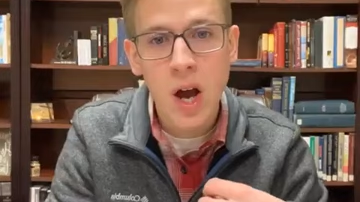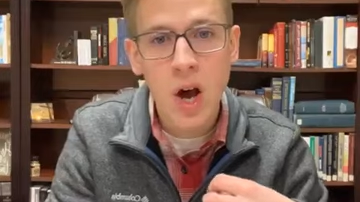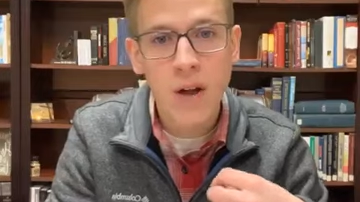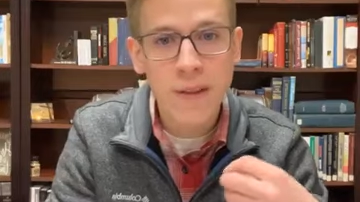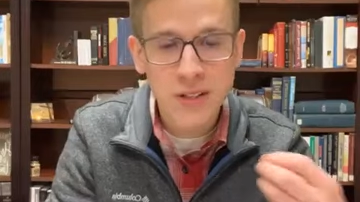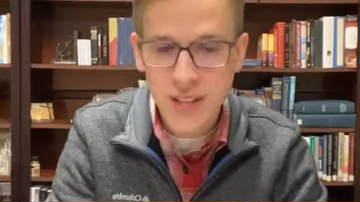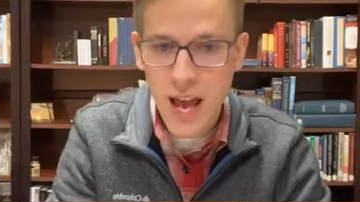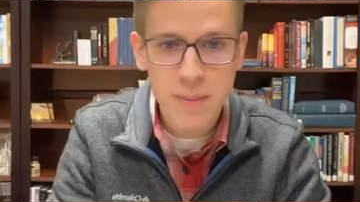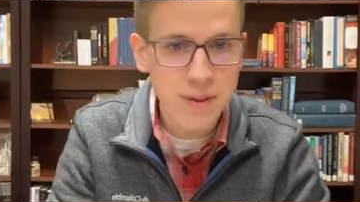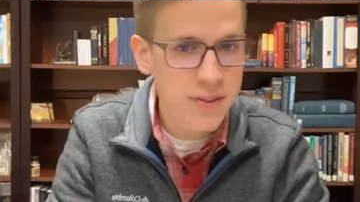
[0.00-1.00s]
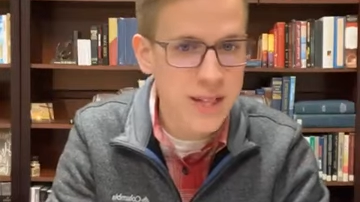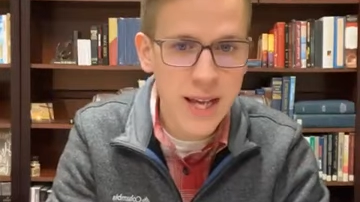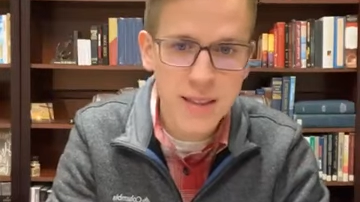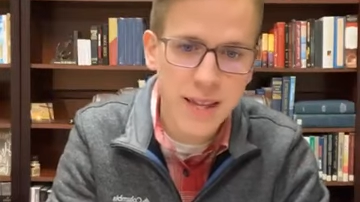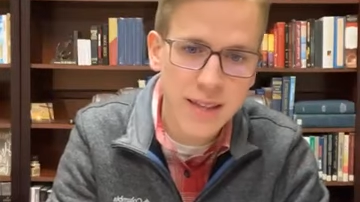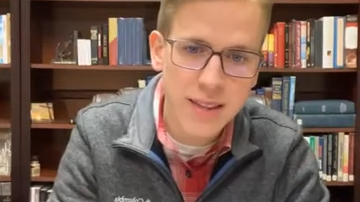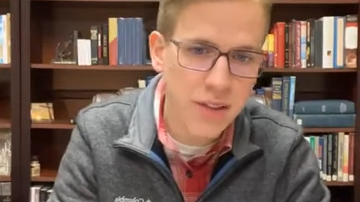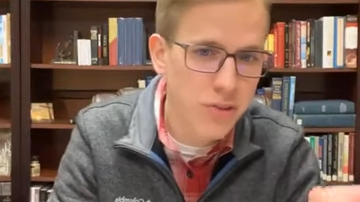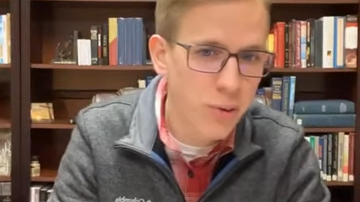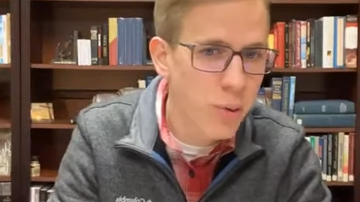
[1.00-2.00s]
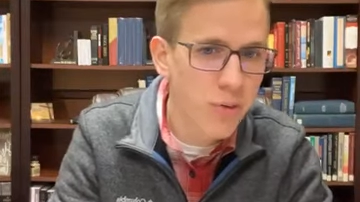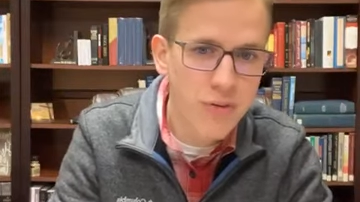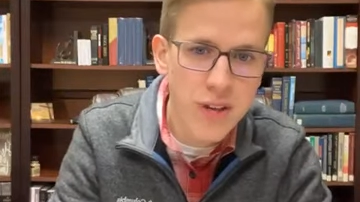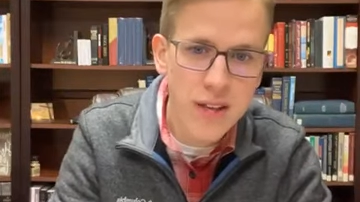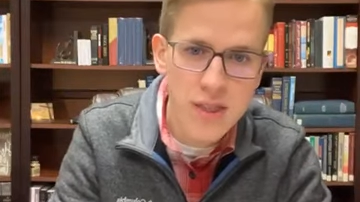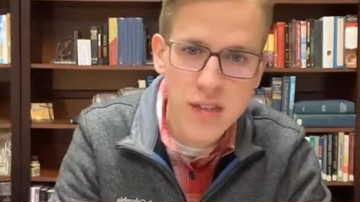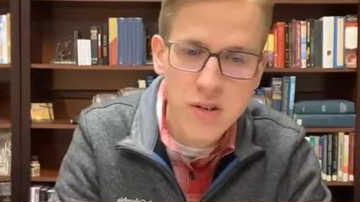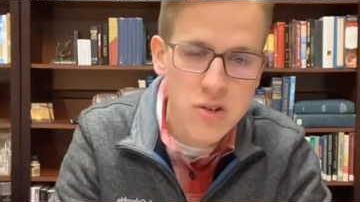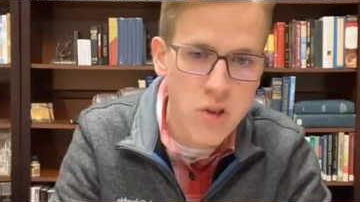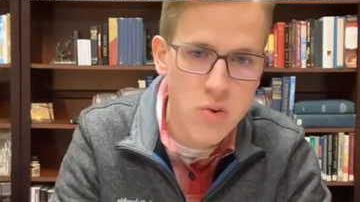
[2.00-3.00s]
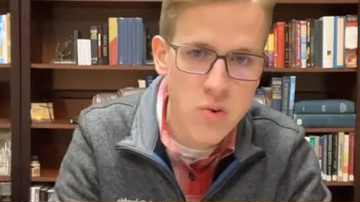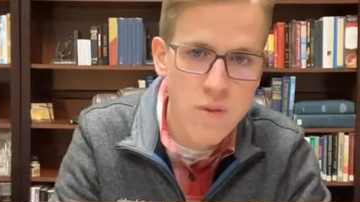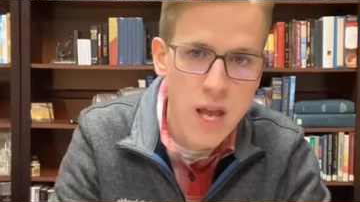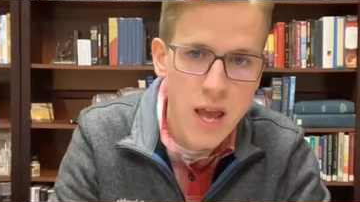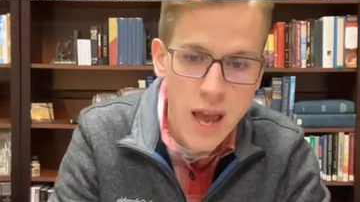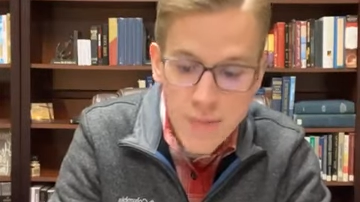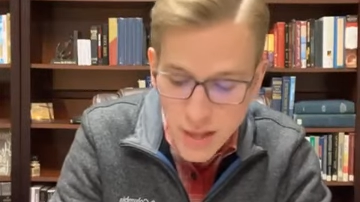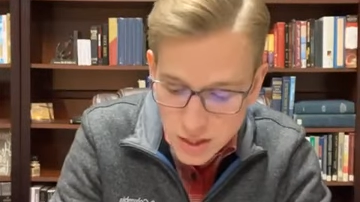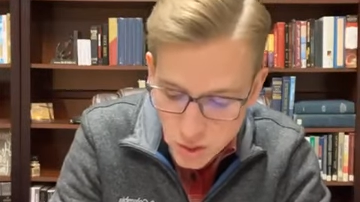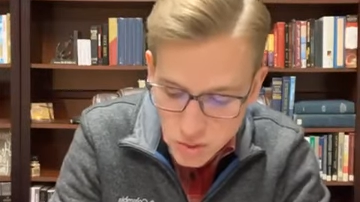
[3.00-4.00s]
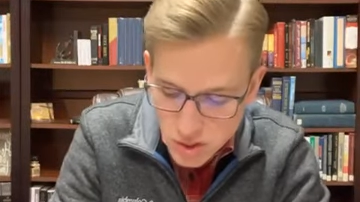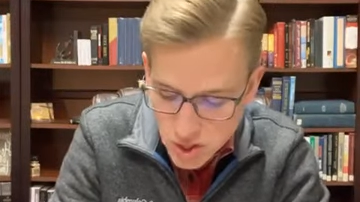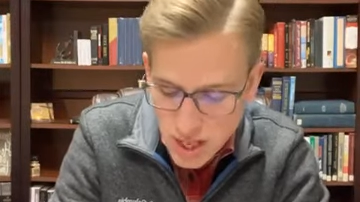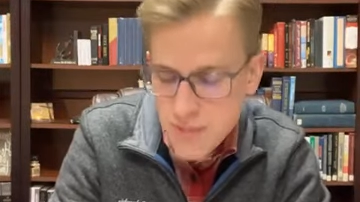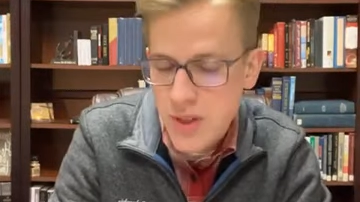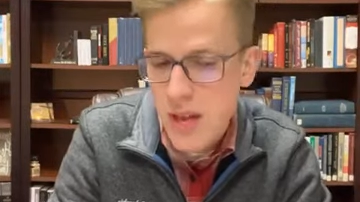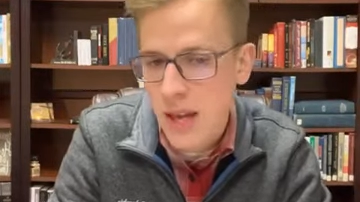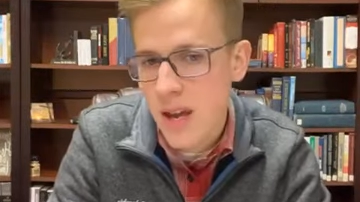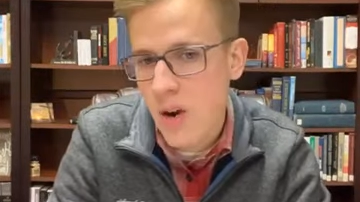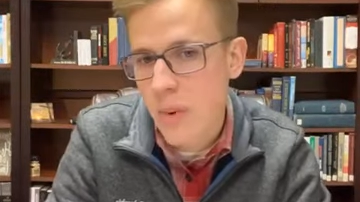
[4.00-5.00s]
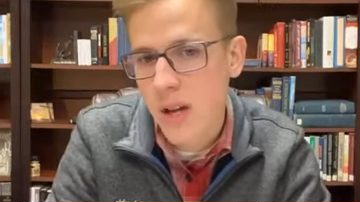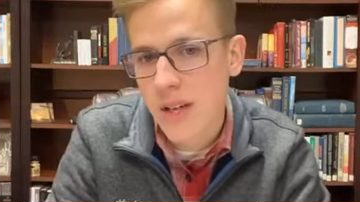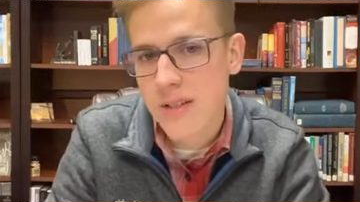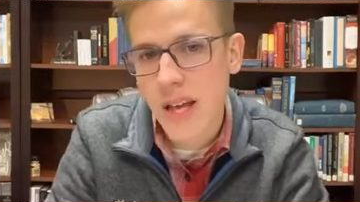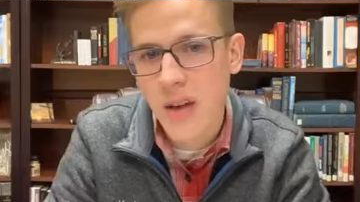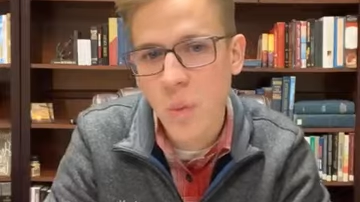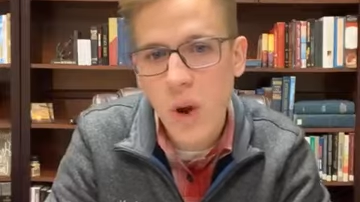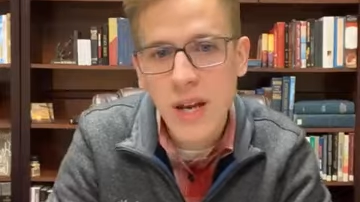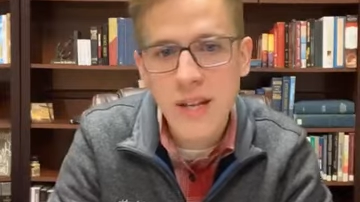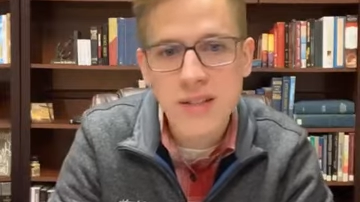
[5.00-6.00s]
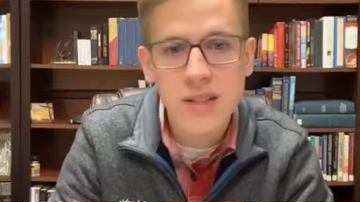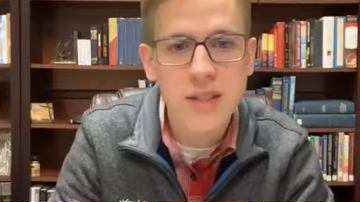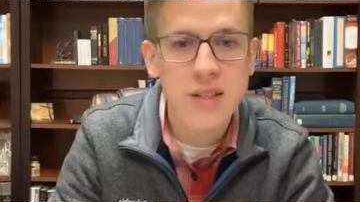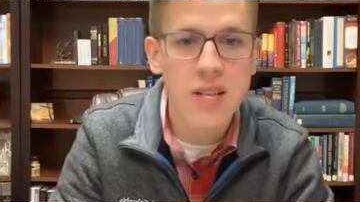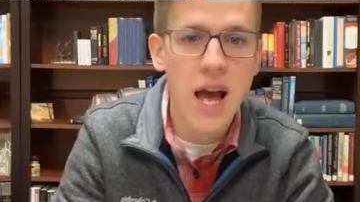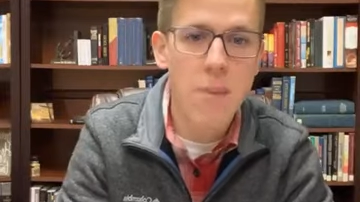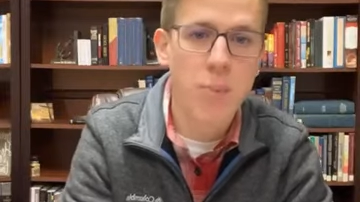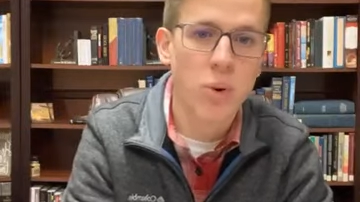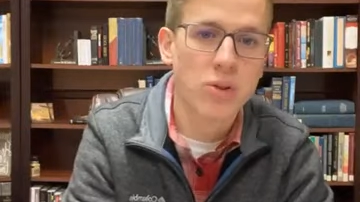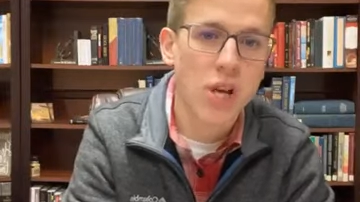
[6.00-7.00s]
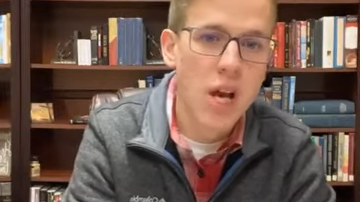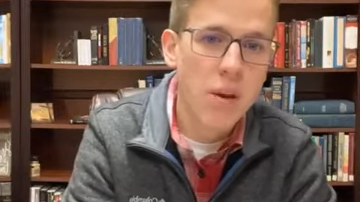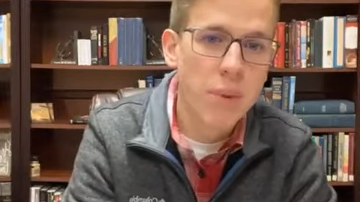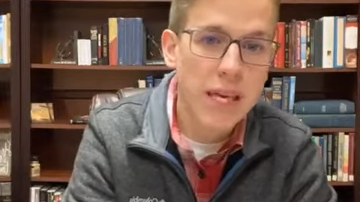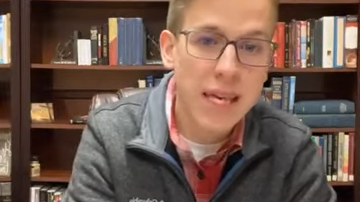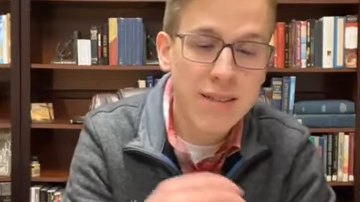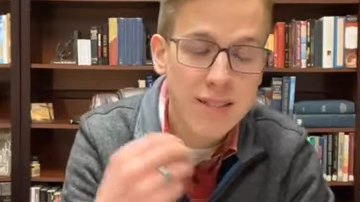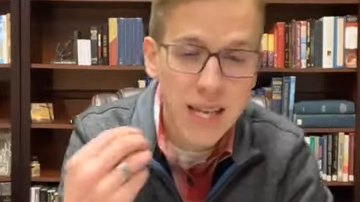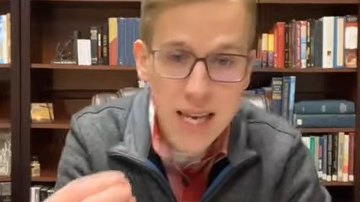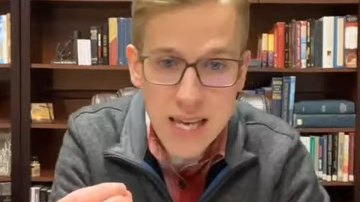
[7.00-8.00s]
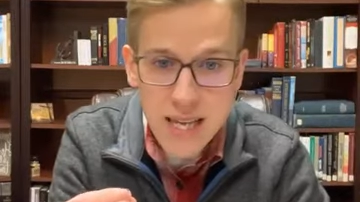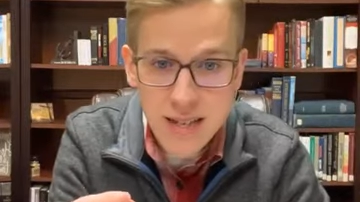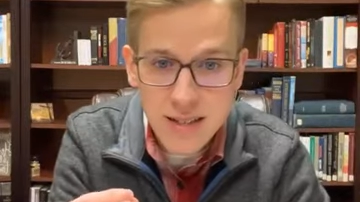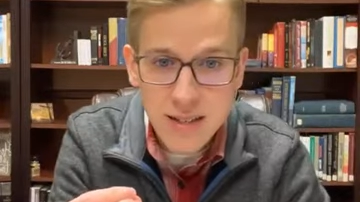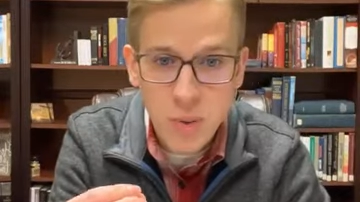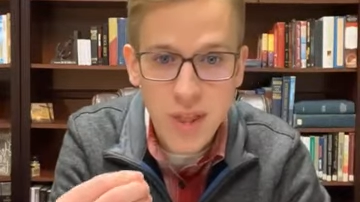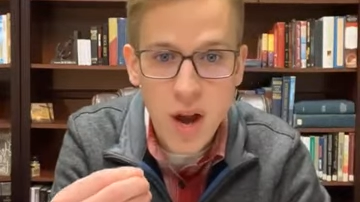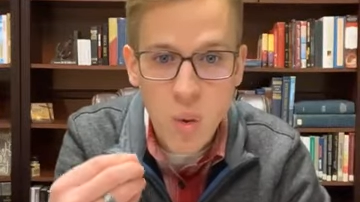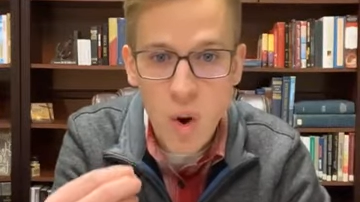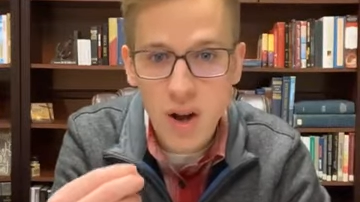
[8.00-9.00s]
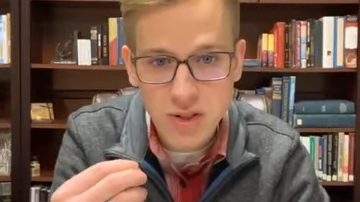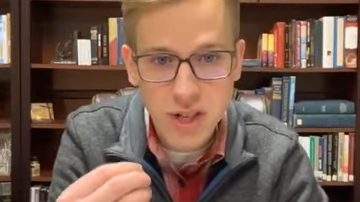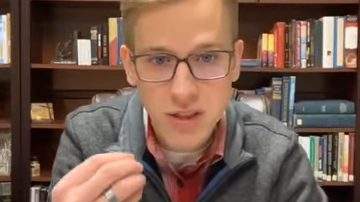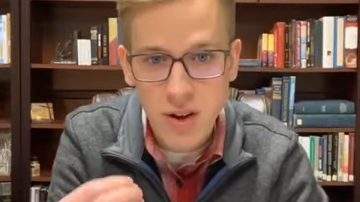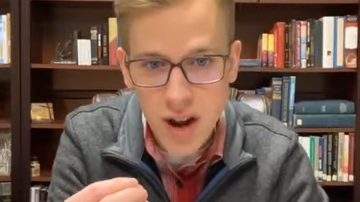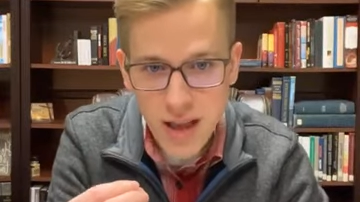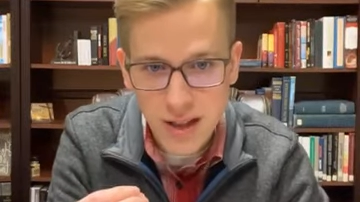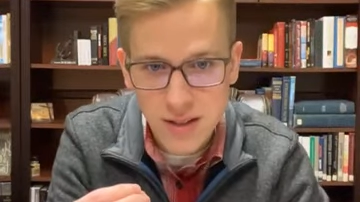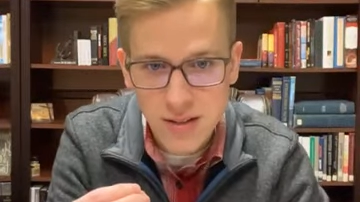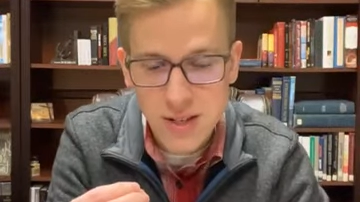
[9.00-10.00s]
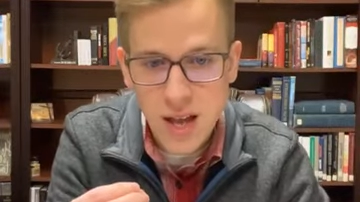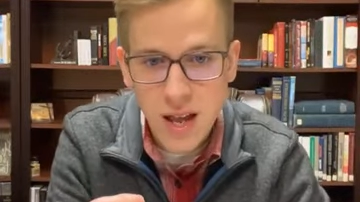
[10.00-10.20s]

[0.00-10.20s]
on the Sabbath day, they threw a fit then too. And they do the same thing here because they witnessed the disciples begin to eat without washing their hands.